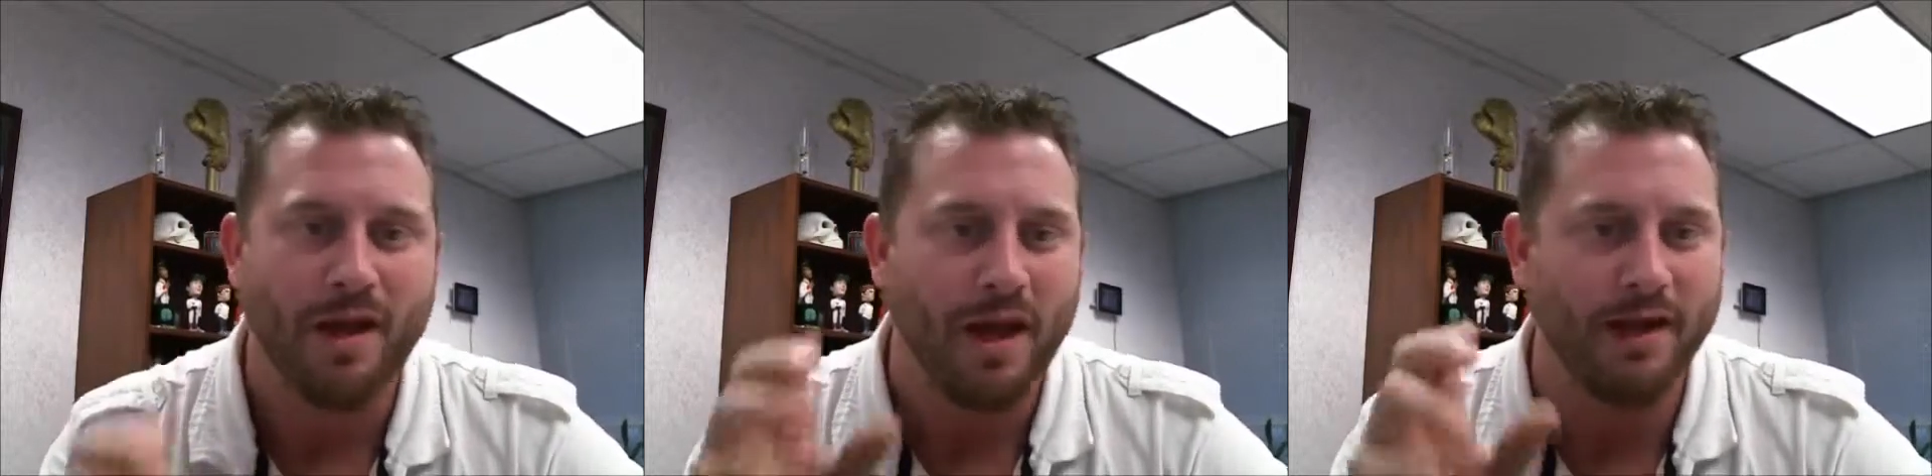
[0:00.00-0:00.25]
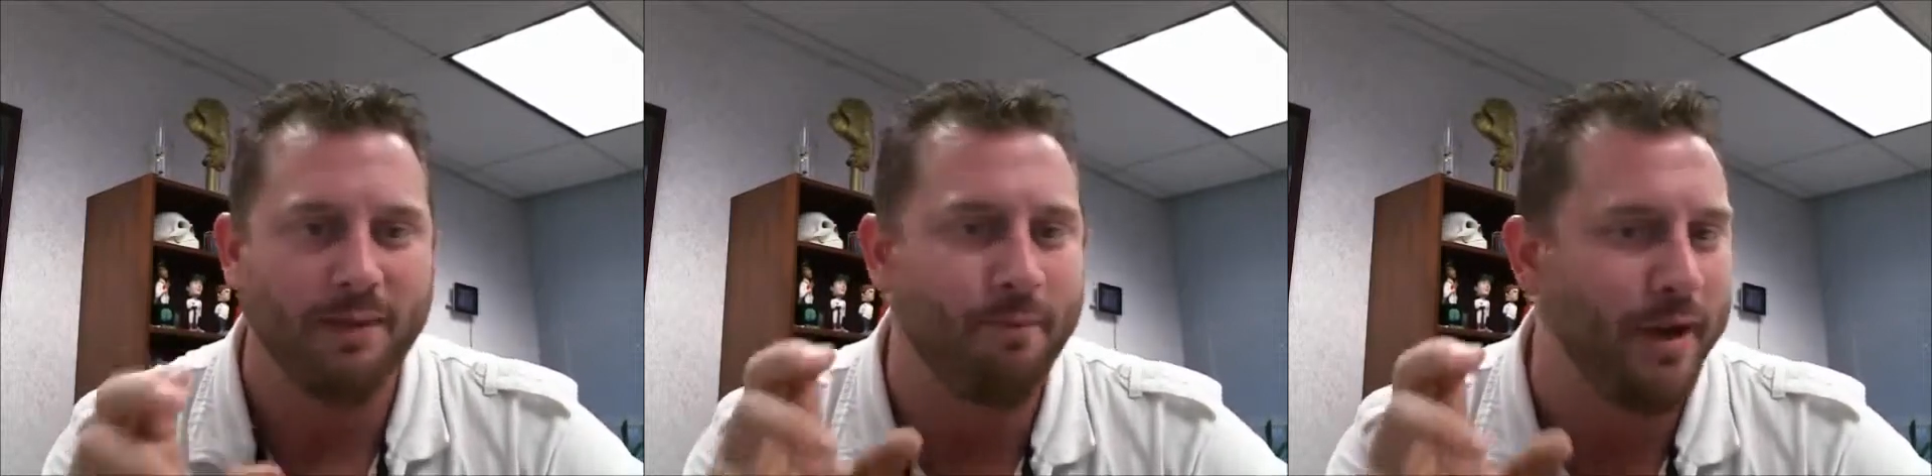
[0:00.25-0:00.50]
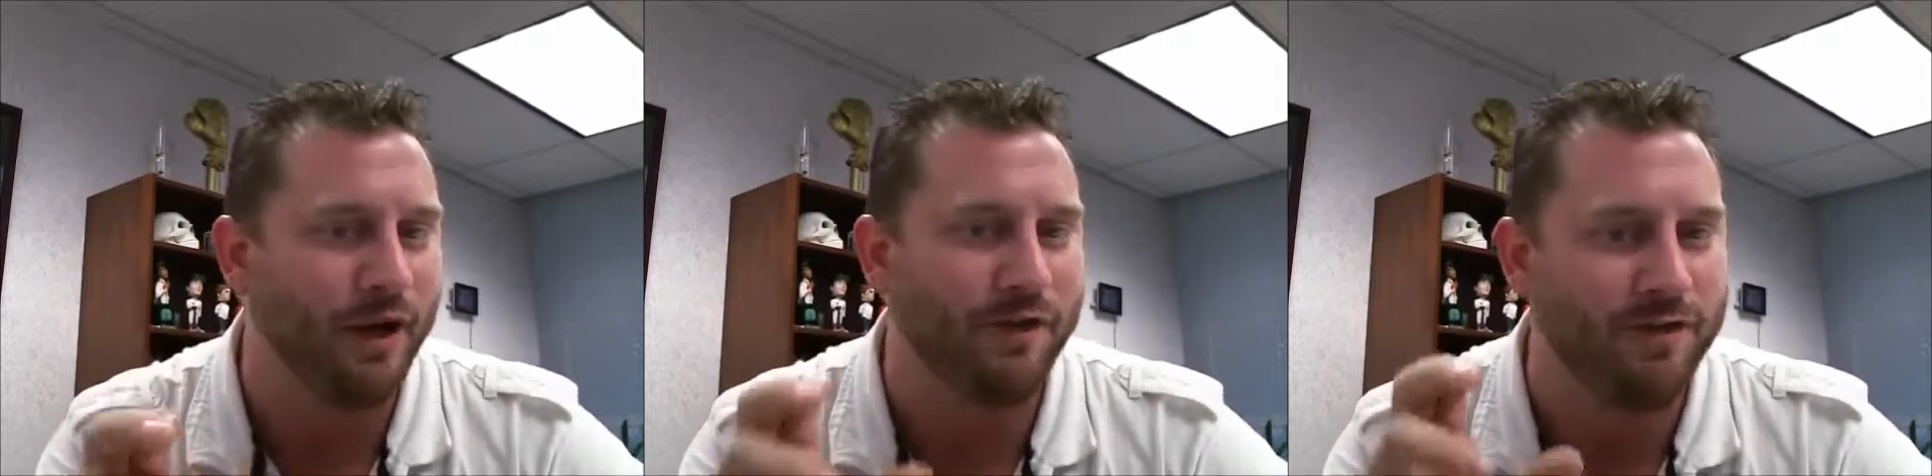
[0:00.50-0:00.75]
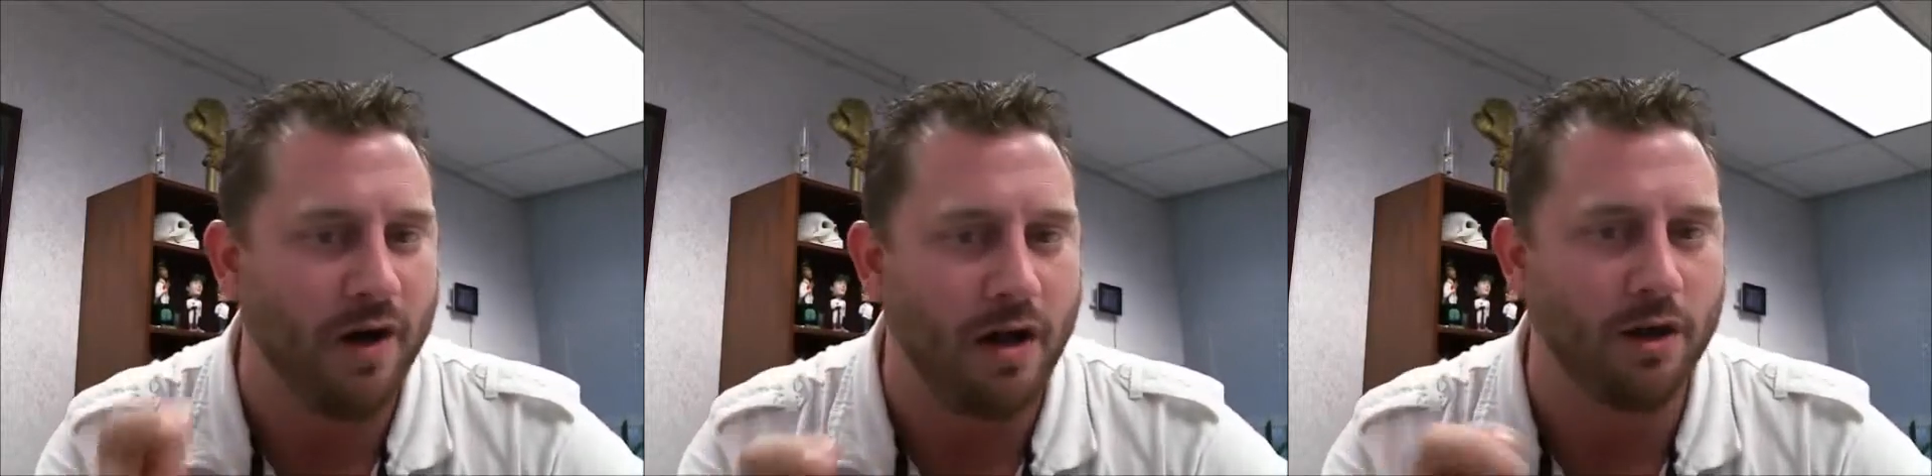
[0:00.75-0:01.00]
and a bigger
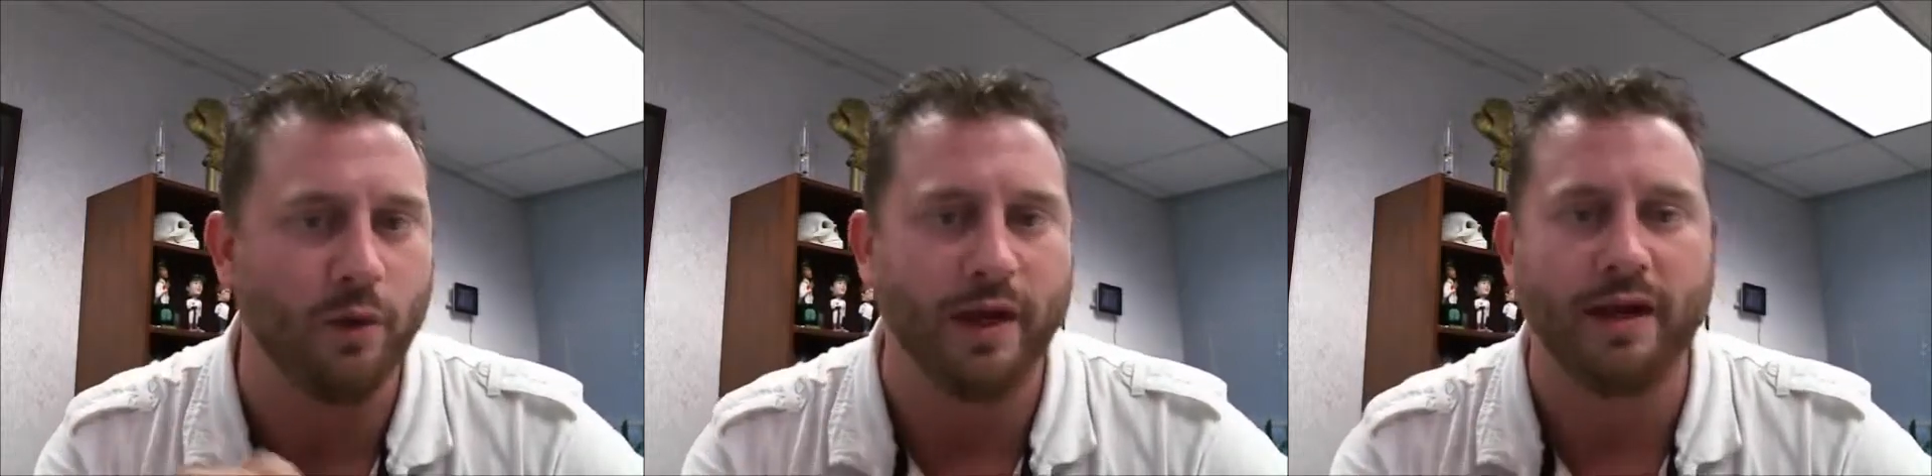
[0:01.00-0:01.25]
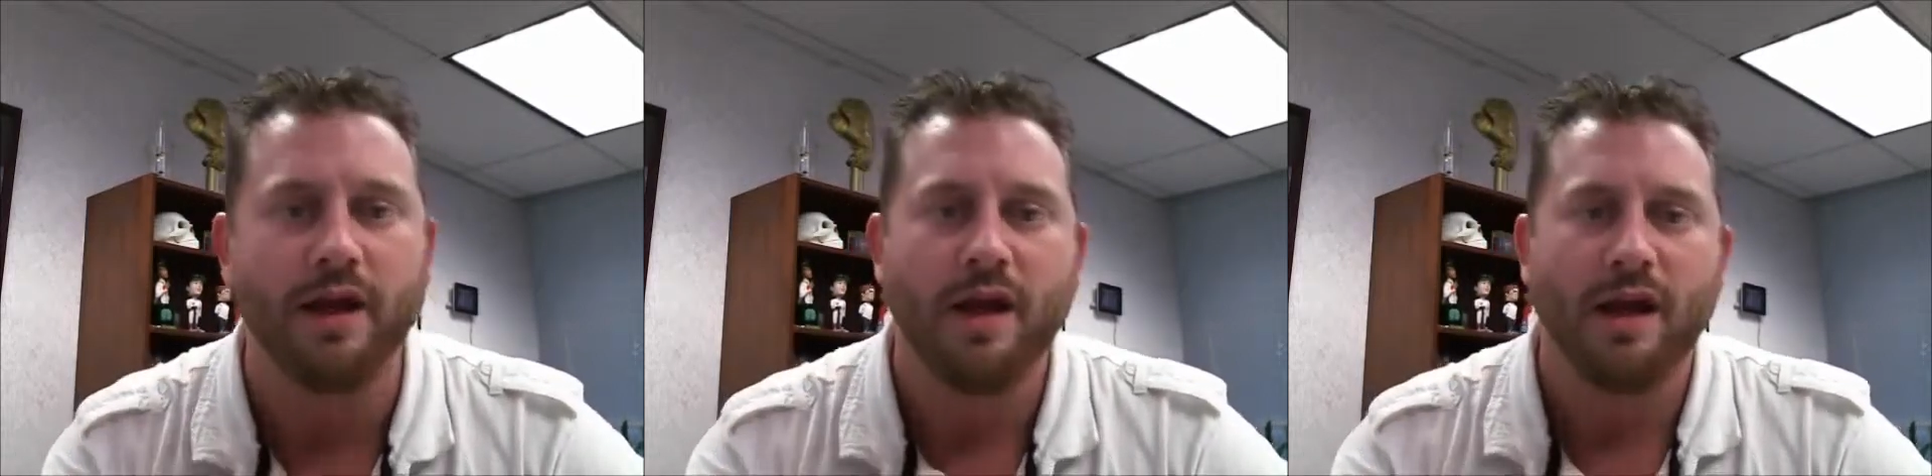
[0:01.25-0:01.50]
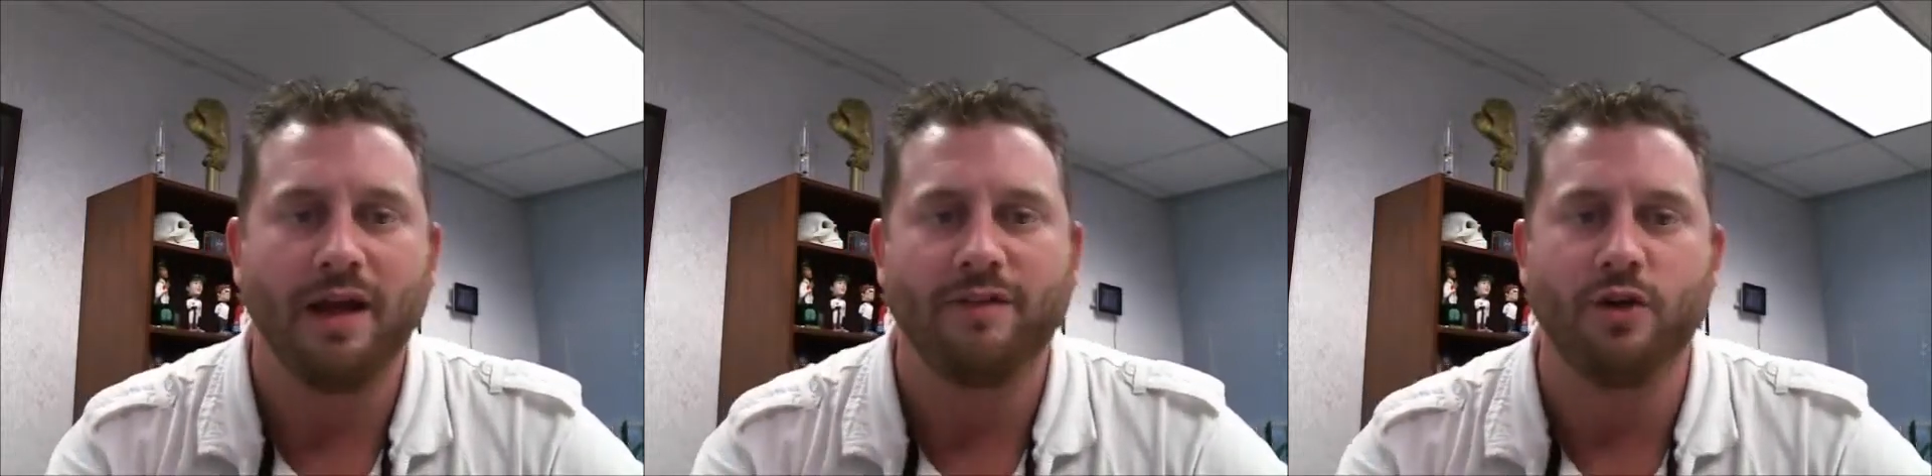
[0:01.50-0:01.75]
following if